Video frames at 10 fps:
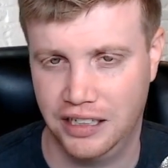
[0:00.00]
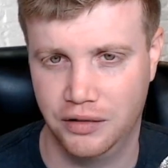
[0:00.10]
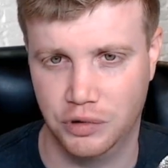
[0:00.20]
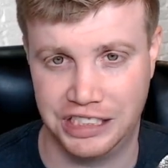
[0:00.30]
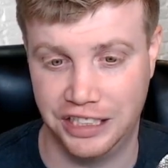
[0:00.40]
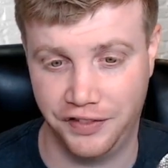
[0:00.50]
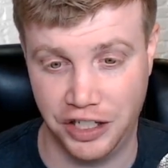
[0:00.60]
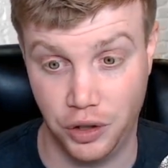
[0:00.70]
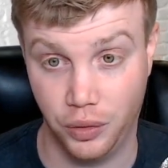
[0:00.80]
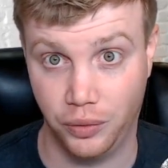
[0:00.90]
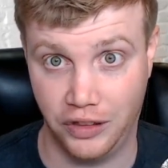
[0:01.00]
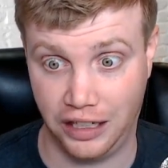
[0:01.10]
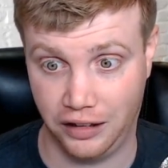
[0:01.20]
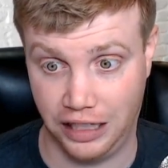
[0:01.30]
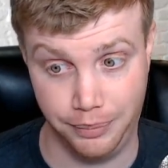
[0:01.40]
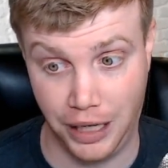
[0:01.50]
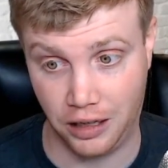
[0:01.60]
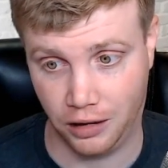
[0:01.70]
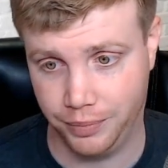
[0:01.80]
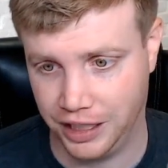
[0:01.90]
We'll see if they do. I think they
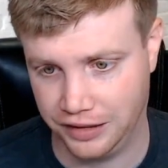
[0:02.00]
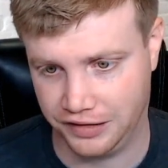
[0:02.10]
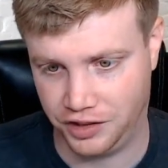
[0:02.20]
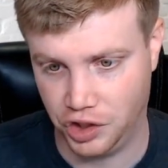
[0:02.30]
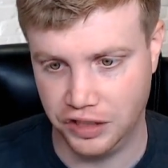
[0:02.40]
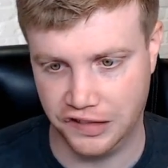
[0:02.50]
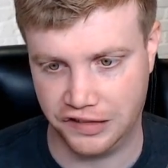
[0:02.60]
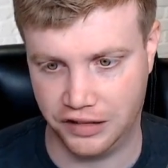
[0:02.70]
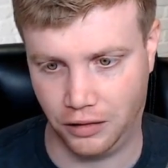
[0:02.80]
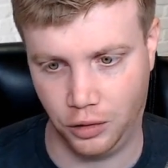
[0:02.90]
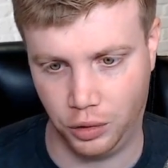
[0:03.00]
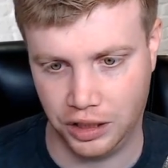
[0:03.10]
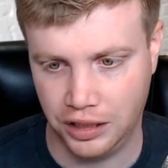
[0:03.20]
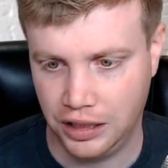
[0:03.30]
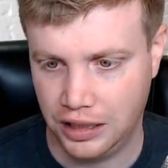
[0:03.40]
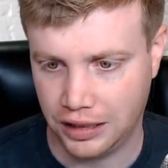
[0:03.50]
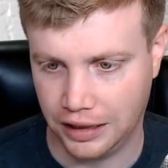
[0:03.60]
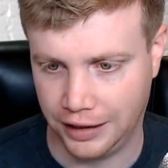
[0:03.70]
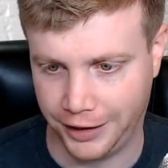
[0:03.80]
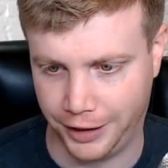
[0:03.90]
better, because Jesus, they're old.
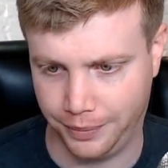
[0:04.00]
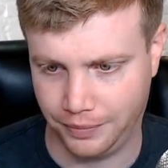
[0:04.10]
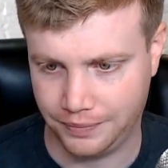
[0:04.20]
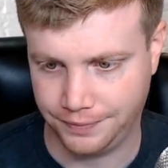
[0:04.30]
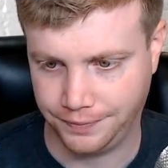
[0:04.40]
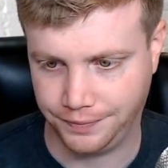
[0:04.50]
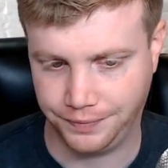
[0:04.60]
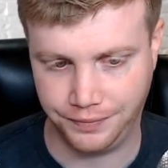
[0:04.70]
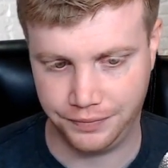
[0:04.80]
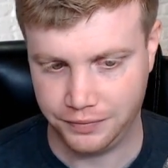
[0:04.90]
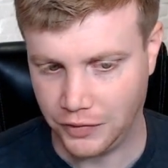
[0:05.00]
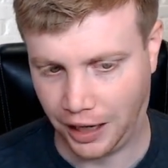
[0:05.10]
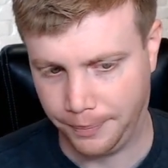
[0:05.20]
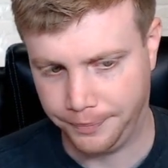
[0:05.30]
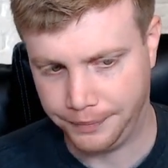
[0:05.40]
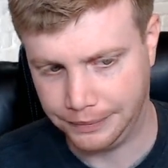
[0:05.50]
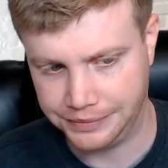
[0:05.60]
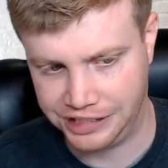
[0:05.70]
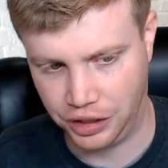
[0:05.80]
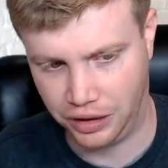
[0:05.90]
Yeah,
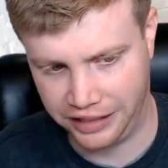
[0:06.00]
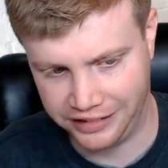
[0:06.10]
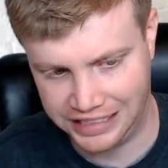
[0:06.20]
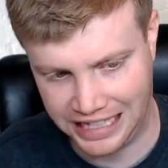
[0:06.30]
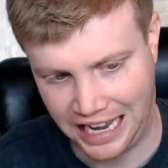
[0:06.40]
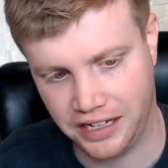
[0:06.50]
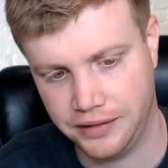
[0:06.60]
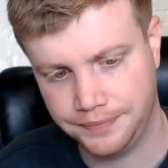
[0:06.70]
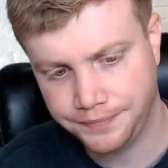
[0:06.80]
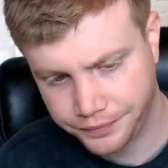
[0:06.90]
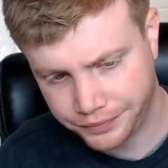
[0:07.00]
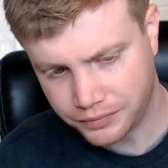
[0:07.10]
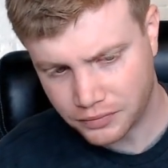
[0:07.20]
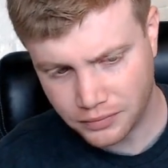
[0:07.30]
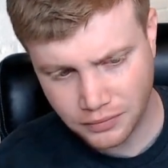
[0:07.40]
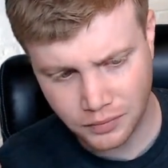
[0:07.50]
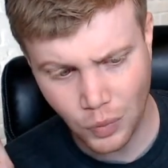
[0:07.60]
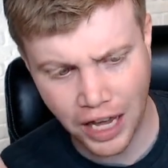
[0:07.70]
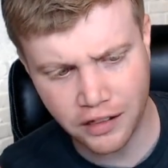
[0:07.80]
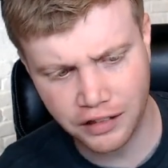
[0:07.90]
so there's that.
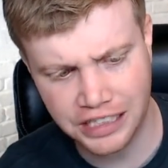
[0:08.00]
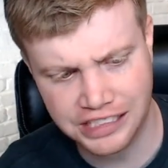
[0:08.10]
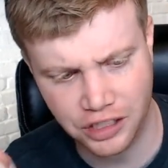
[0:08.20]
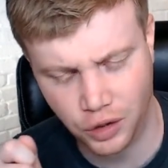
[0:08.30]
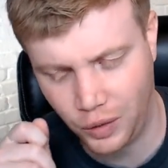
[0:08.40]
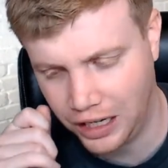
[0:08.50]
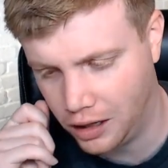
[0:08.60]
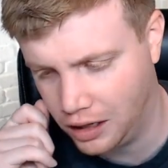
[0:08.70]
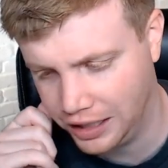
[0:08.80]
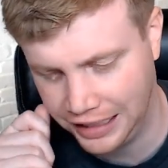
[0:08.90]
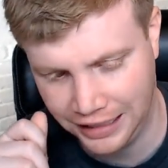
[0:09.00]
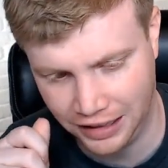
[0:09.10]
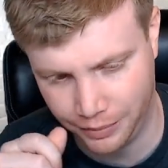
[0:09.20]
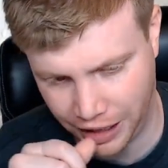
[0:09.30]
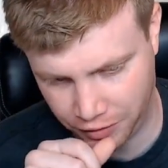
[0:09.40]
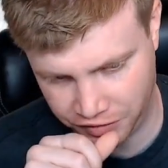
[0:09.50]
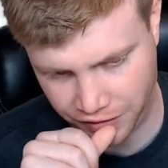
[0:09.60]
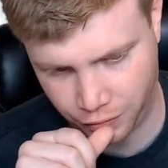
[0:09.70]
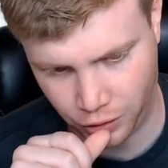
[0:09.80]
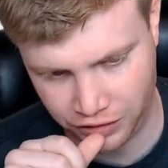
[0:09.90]
Other things that are going on in the
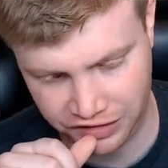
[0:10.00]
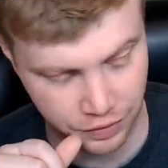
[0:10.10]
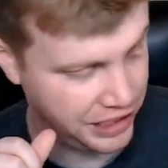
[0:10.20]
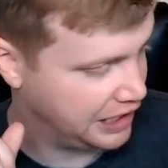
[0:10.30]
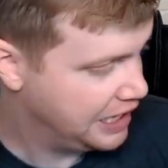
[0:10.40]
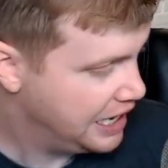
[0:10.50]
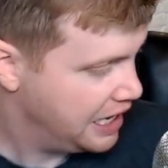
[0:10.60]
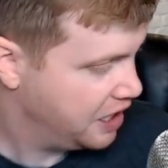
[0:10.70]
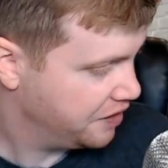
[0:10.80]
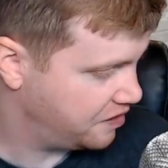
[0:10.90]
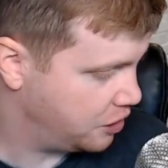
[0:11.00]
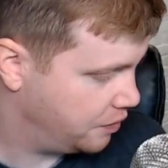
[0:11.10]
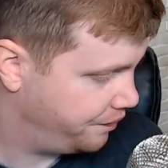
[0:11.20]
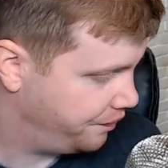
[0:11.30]
Microsoft world this week. So